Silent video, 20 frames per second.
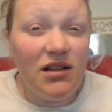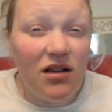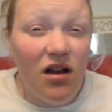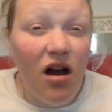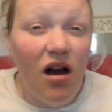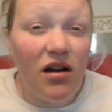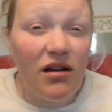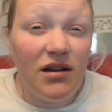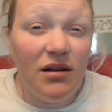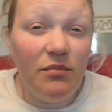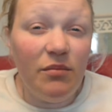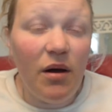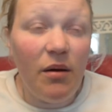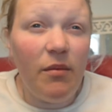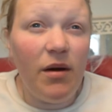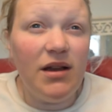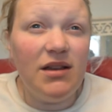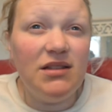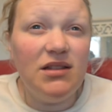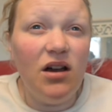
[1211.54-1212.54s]
gardening by
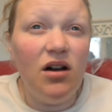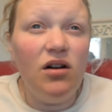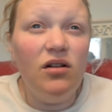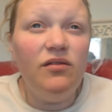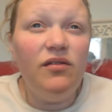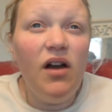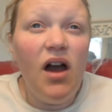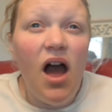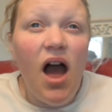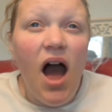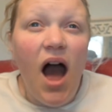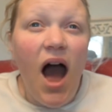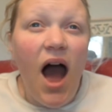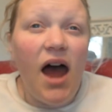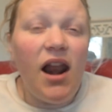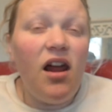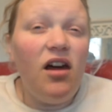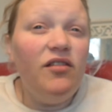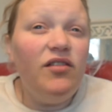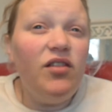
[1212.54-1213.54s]
myself,
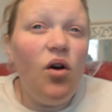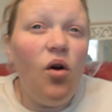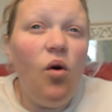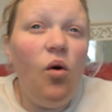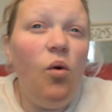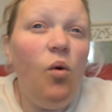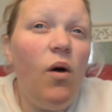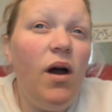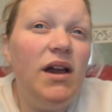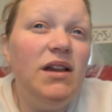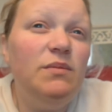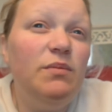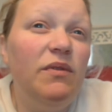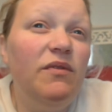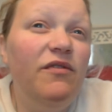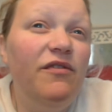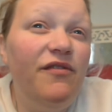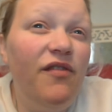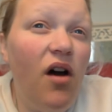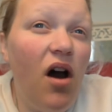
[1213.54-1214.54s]
and I'd always
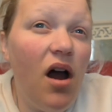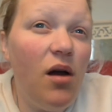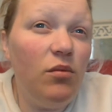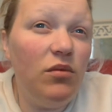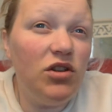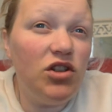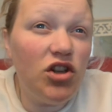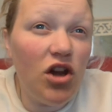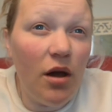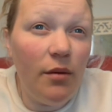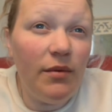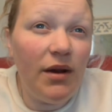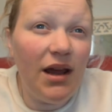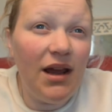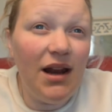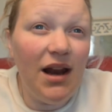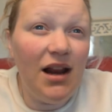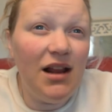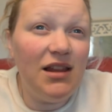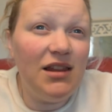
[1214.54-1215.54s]
been fine with
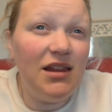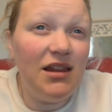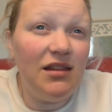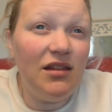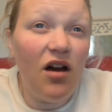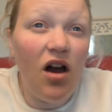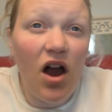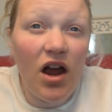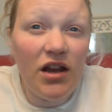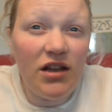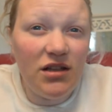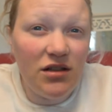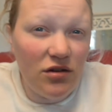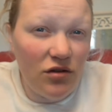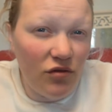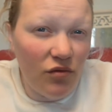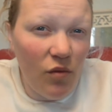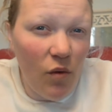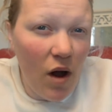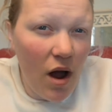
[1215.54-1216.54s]
germinating anything that I
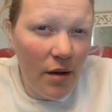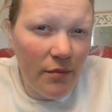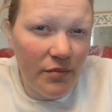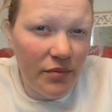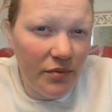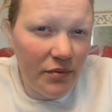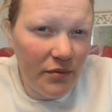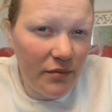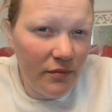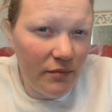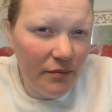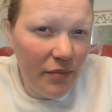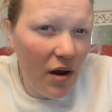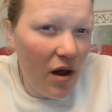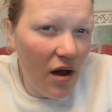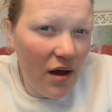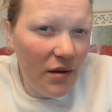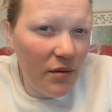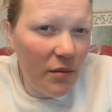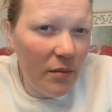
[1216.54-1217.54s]
grew up
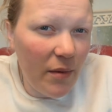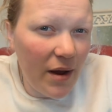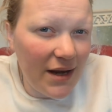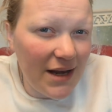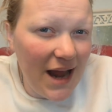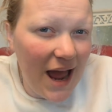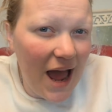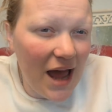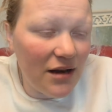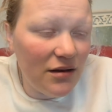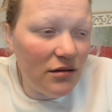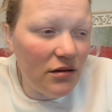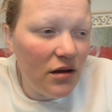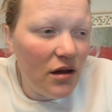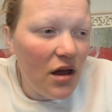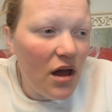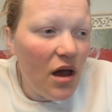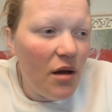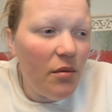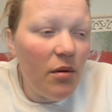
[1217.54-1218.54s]
planting with my nan,
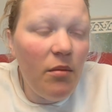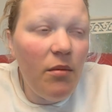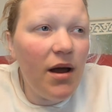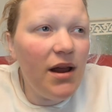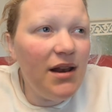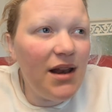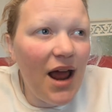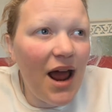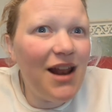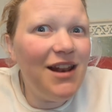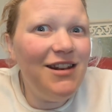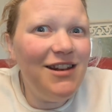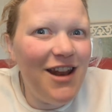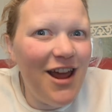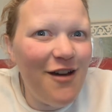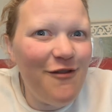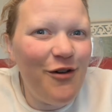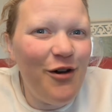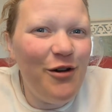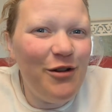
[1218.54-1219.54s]
but my nan
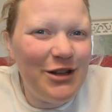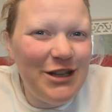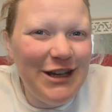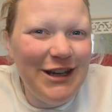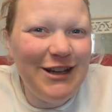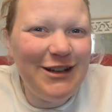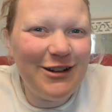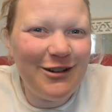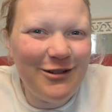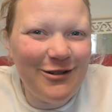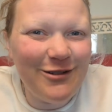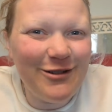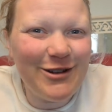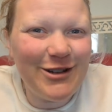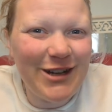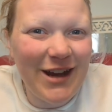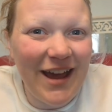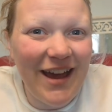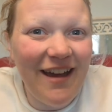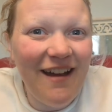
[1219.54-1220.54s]
never did a
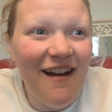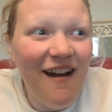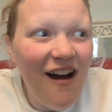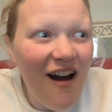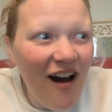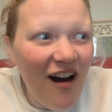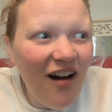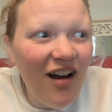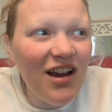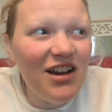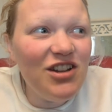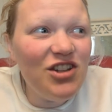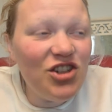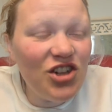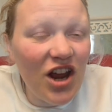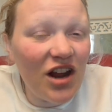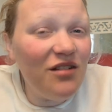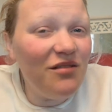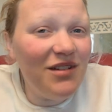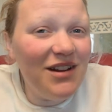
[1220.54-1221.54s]
courgette. I
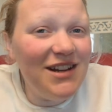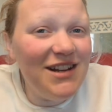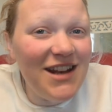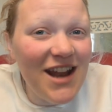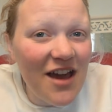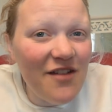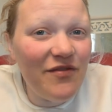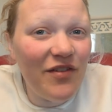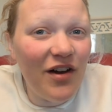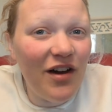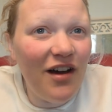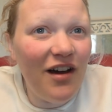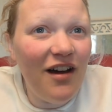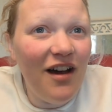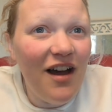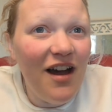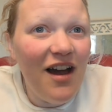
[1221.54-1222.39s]
genuinely never